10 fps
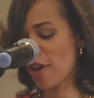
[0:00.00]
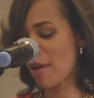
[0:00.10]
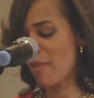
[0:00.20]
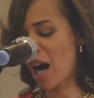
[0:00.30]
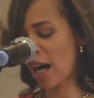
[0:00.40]
their
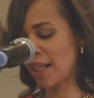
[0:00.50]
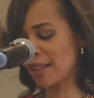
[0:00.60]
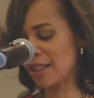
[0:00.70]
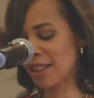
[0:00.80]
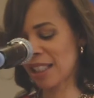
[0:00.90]

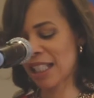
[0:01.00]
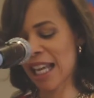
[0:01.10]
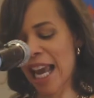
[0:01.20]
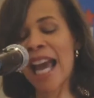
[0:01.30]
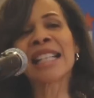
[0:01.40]
minds,
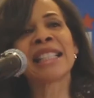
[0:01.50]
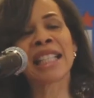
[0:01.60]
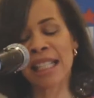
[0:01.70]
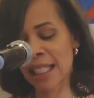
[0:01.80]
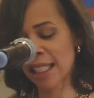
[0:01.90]
and
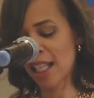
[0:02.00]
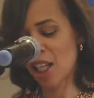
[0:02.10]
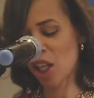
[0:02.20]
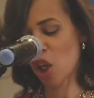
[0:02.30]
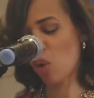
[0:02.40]
dignity,
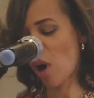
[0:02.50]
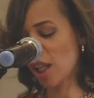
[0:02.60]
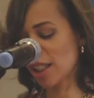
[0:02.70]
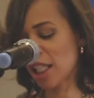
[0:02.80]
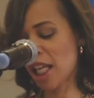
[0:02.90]

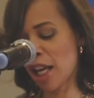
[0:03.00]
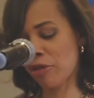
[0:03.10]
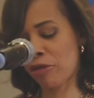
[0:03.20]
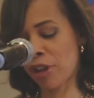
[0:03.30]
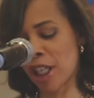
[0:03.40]
quality, and
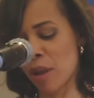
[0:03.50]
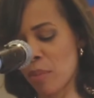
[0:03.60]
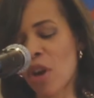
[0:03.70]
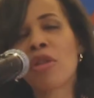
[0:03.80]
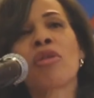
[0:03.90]
freedom
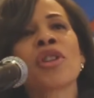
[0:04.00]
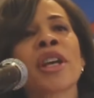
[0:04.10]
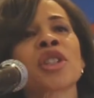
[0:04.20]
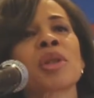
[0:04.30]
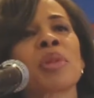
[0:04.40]
for
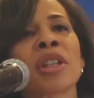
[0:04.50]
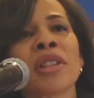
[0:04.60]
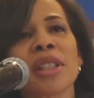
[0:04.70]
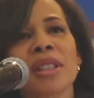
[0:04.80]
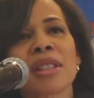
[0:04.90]
their
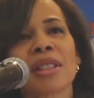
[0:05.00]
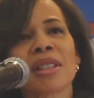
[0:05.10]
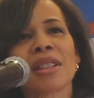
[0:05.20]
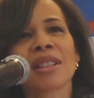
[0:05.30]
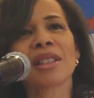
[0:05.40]
spirits.
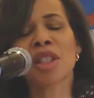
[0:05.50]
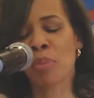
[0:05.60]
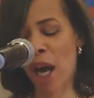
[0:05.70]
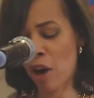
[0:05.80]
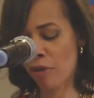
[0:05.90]
It's a
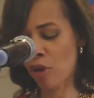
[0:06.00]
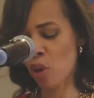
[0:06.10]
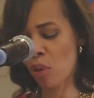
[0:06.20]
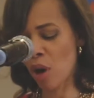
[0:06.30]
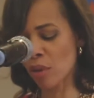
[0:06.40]
powerful
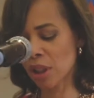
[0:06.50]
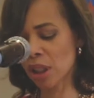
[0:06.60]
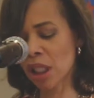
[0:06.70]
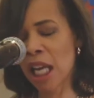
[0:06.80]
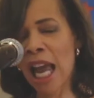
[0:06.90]
quote.
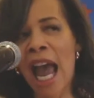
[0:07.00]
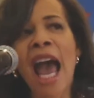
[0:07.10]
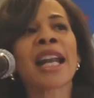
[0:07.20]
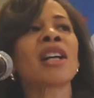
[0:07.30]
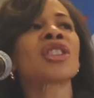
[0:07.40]

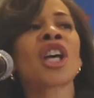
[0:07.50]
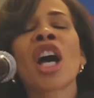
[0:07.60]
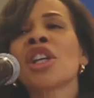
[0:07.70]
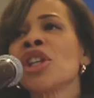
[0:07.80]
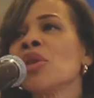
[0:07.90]
And I'll
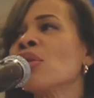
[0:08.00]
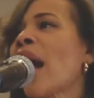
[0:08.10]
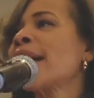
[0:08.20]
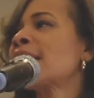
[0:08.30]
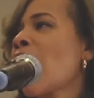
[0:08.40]
tell you,
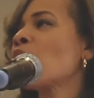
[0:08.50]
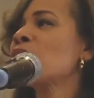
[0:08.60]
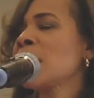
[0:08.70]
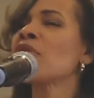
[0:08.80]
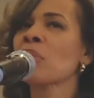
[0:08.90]
as I
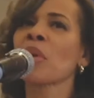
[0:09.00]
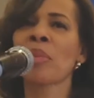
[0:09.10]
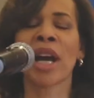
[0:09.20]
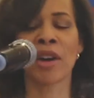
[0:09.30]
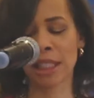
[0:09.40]
was even
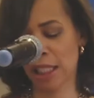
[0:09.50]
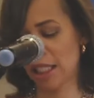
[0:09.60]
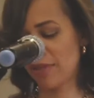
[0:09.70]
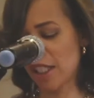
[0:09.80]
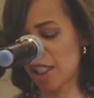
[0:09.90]
preparing to
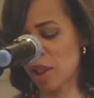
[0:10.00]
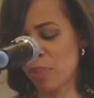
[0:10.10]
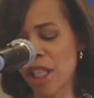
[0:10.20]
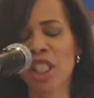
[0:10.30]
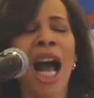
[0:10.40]
give this
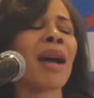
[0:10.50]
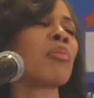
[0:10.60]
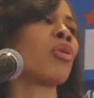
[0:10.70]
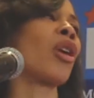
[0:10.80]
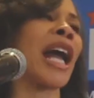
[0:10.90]
speech, I
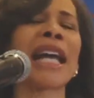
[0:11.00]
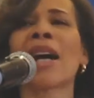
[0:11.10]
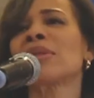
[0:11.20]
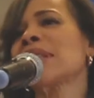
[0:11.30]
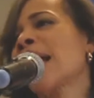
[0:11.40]
prayed.
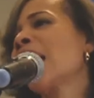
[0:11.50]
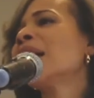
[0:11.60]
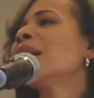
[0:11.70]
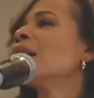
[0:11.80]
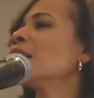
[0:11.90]
I was like,
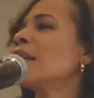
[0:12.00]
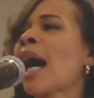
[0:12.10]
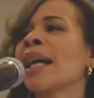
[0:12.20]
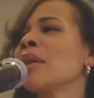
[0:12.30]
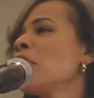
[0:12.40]

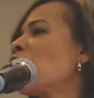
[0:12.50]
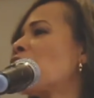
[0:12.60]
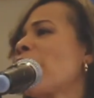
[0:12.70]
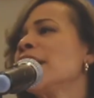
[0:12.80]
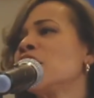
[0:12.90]
God, give me a
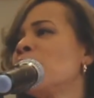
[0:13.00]
great